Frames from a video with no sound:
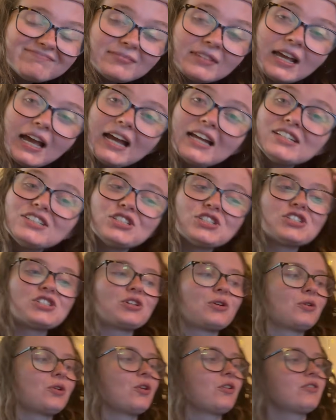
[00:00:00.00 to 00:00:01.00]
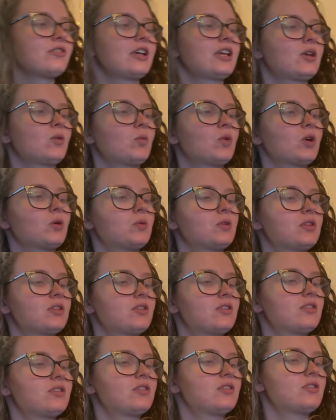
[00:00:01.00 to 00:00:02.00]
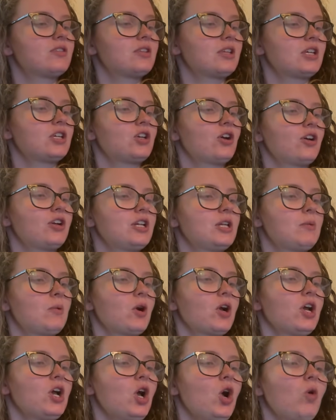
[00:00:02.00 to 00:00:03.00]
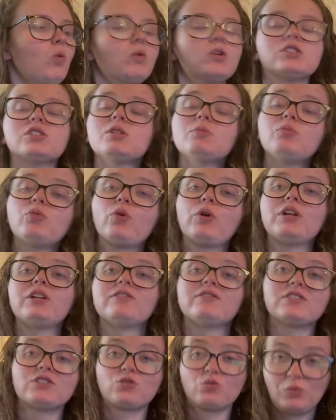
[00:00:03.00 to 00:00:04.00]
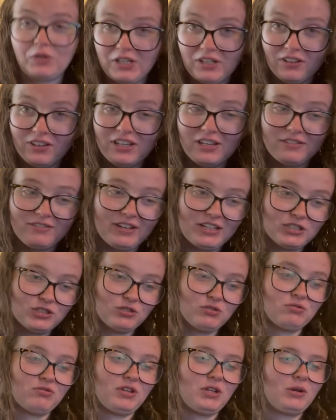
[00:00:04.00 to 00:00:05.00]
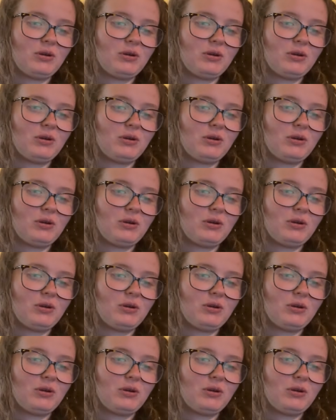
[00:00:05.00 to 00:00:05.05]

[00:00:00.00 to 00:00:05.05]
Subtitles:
I just don't know if I can work with thick yarn anymore. What's the point of this wheel if I just veto